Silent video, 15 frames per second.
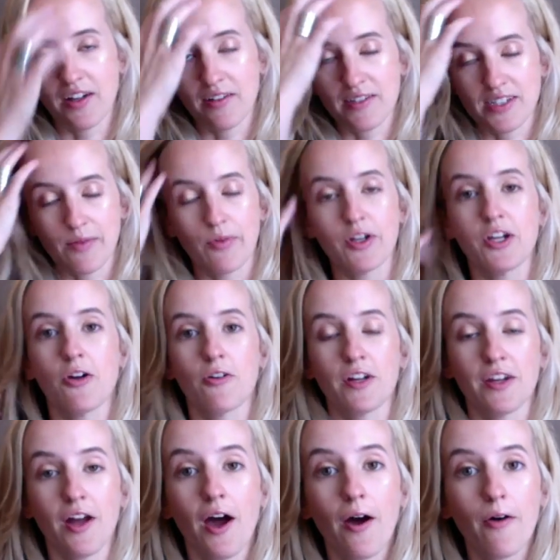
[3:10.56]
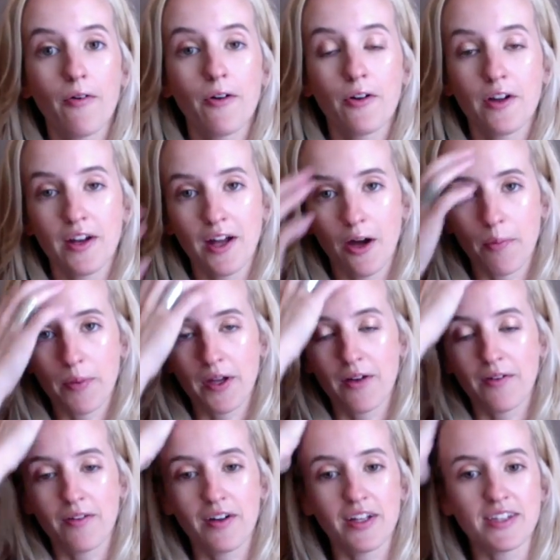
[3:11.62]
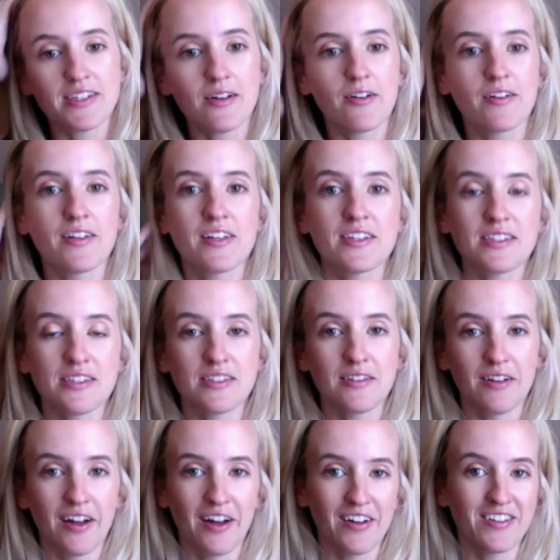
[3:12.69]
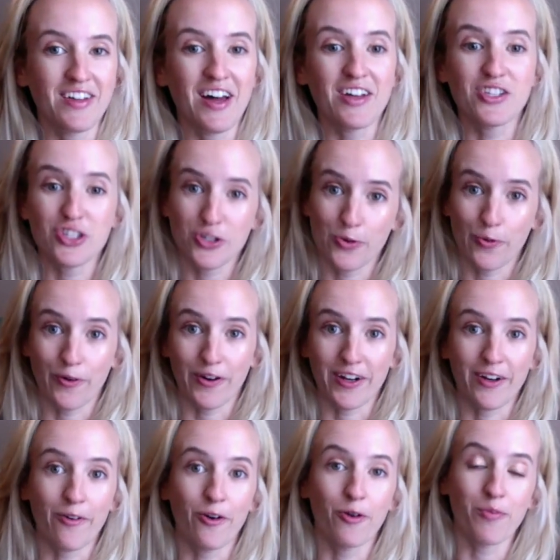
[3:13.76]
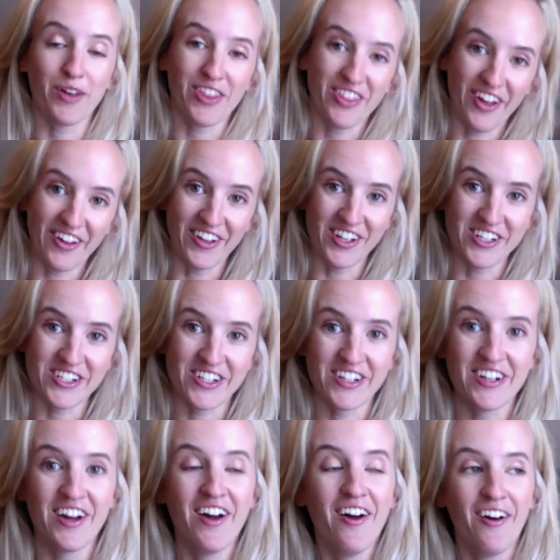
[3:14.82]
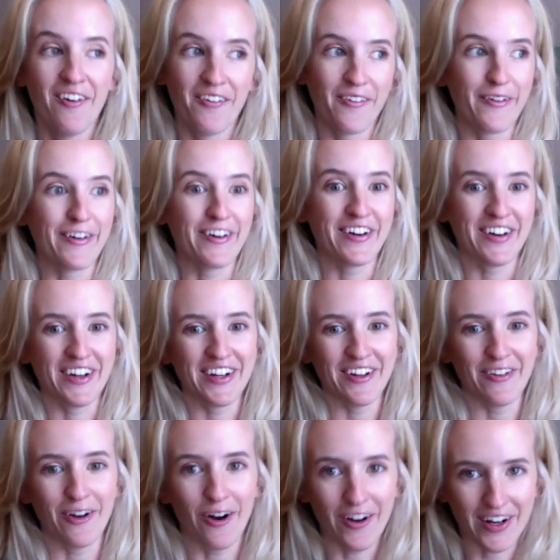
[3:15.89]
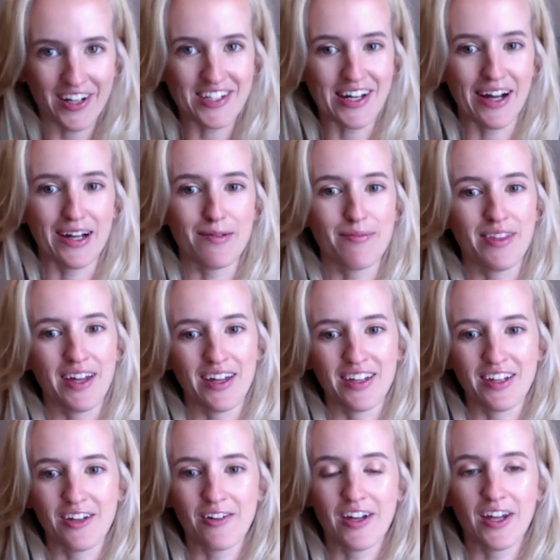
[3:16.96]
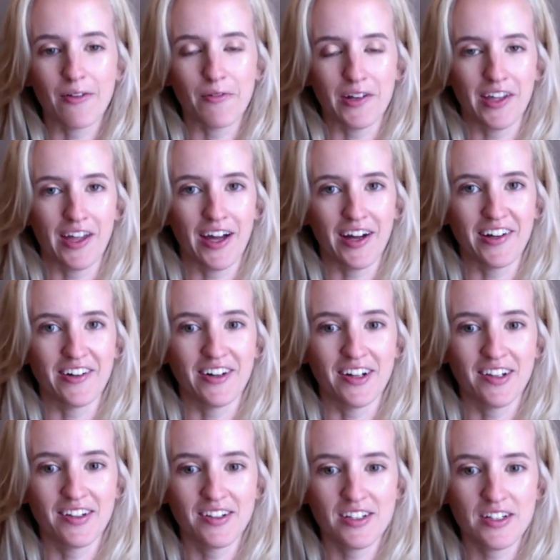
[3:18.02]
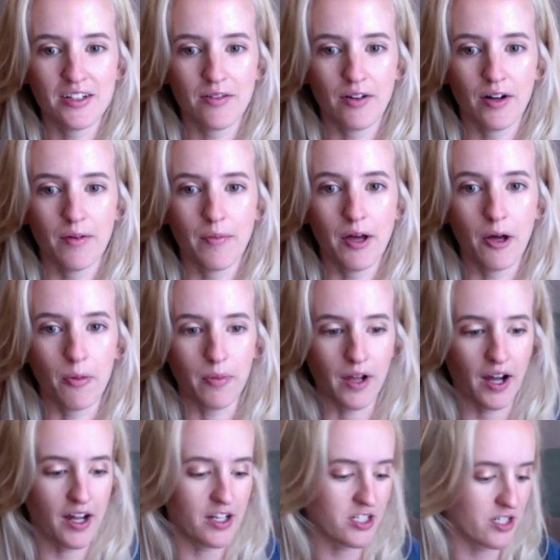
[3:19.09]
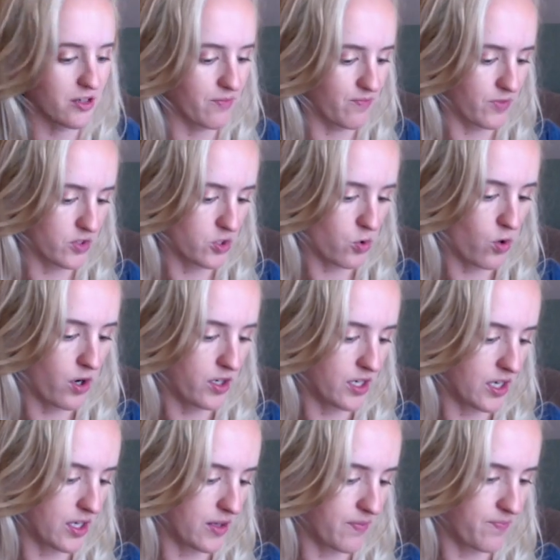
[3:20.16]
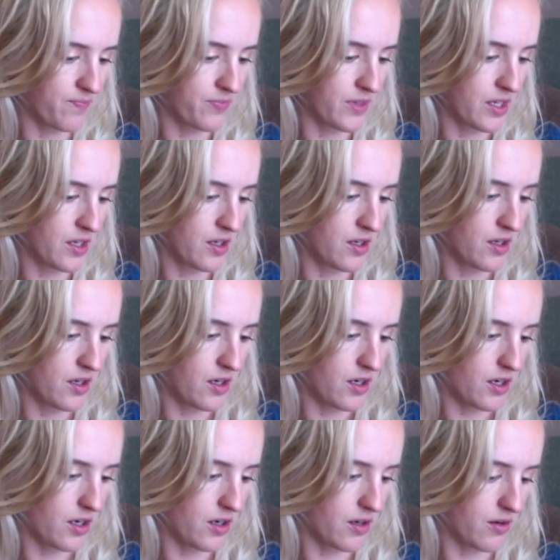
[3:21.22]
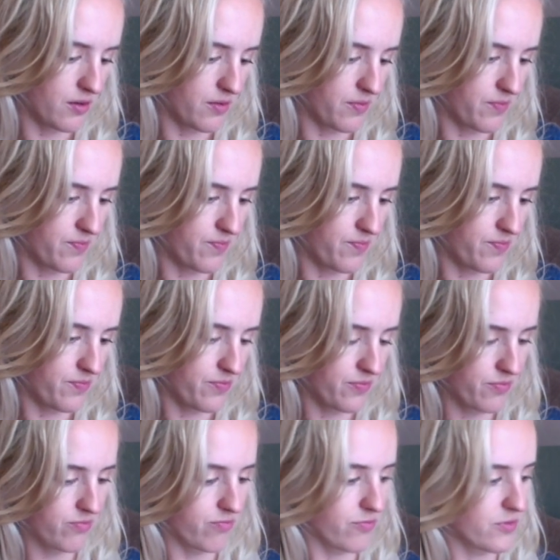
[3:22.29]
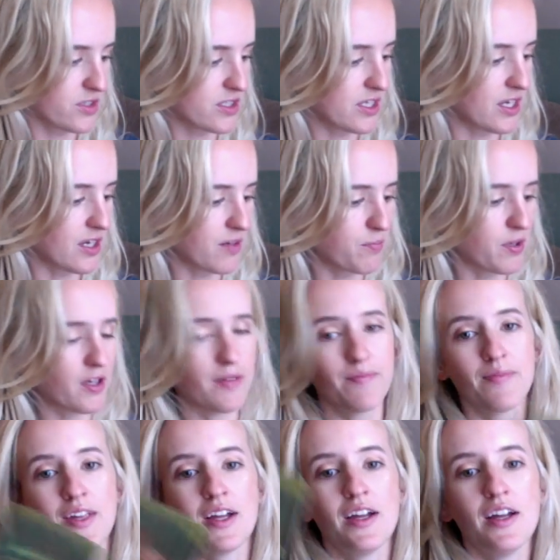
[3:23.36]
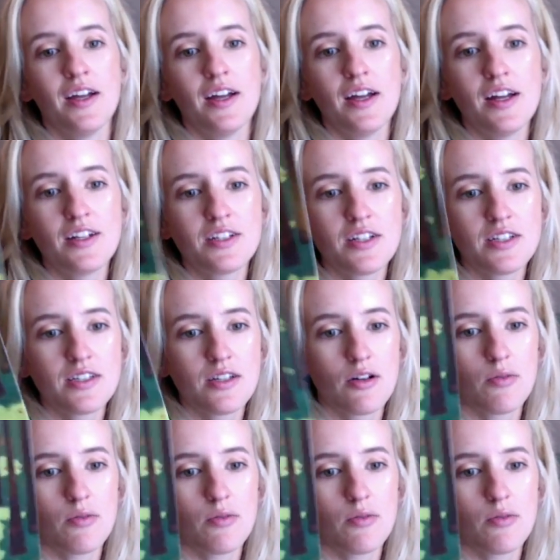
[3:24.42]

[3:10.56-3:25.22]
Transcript: someone you already know who can help you, it's a story or a mythology or an archetype that you can rely on to help guide you. There's Kuan Yin. But it's just so